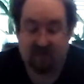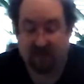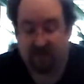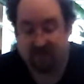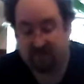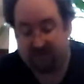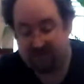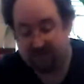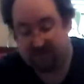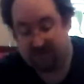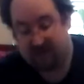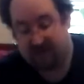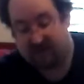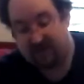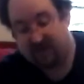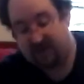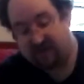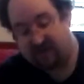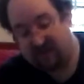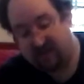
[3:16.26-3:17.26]
it was
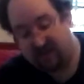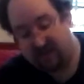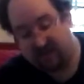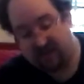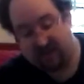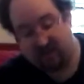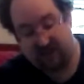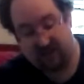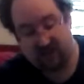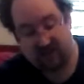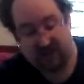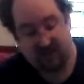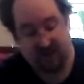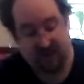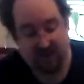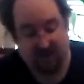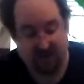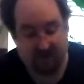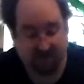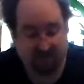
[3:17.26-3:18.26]
because the
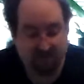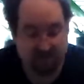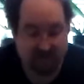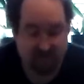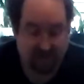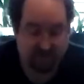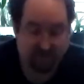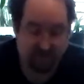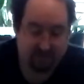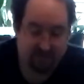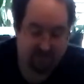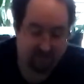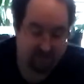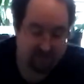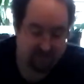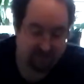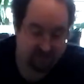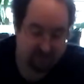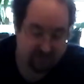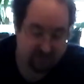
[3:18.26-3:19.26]
item, and the big
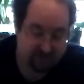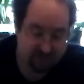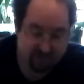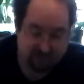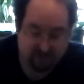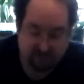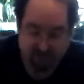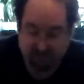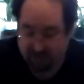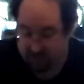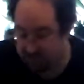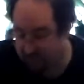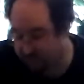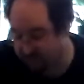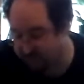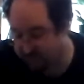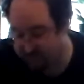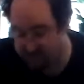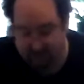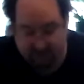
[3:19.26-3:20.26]
item, which I'll just pull
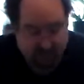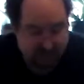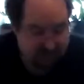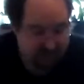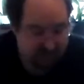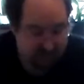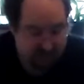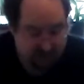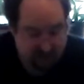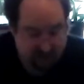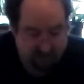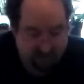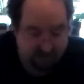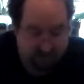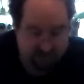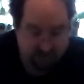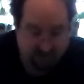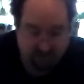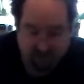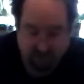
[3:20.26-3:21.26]
over to the side
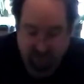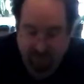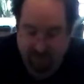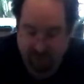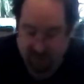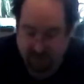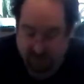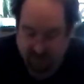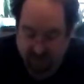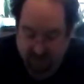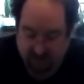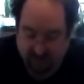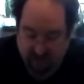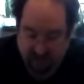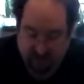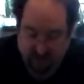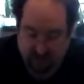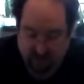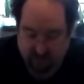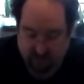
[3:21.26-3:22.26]
for the moment, and I'll
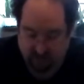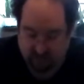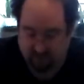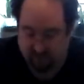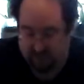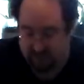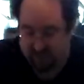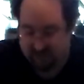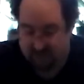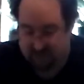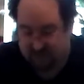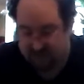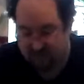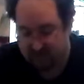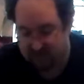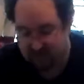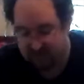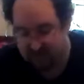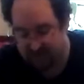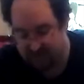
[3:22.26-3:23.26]
get to in a
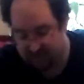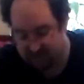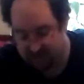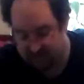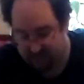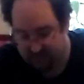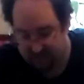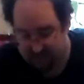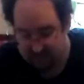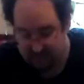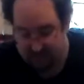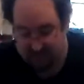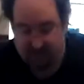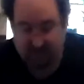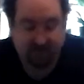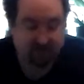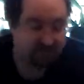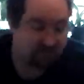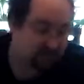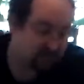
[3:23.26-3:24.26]
second,
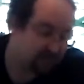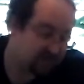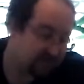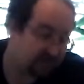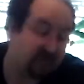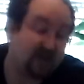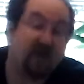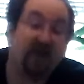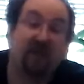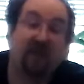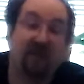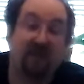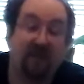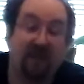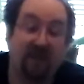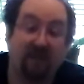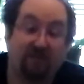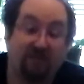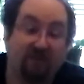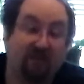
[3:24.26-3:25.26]
was
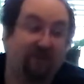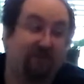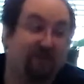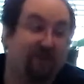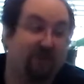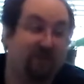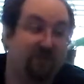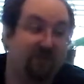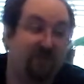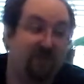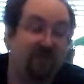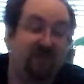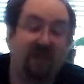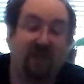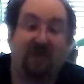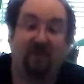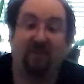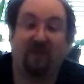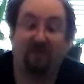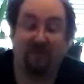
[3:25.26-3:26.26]
the Rivet Wars, which is a
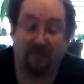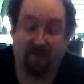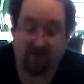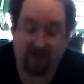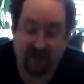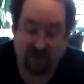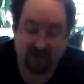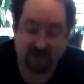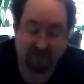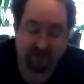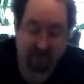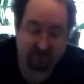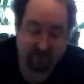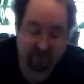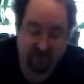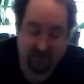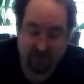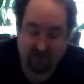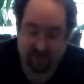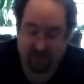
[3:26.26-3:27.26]
game I've been actually
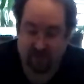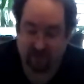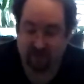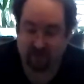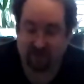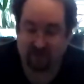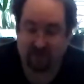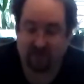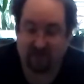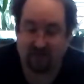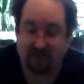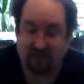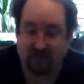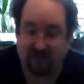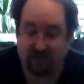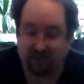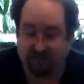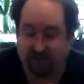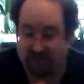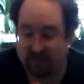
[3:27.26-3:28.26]
rather interested in.
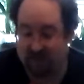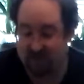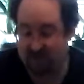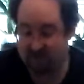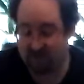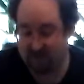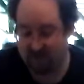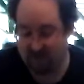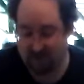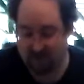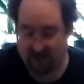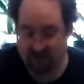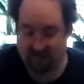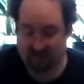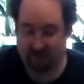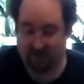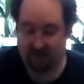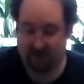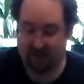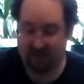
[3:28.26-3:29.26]
So we also
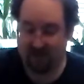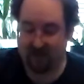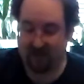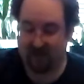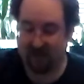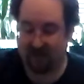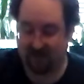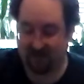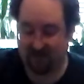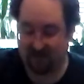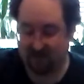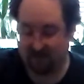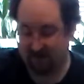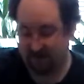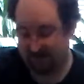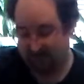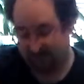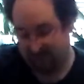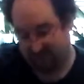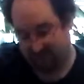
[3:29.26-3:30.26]
have, they did
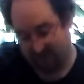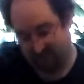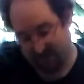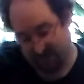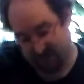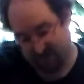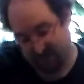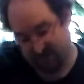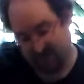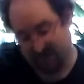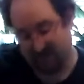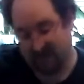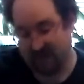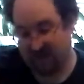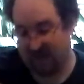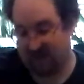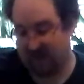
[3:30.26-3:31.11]
their first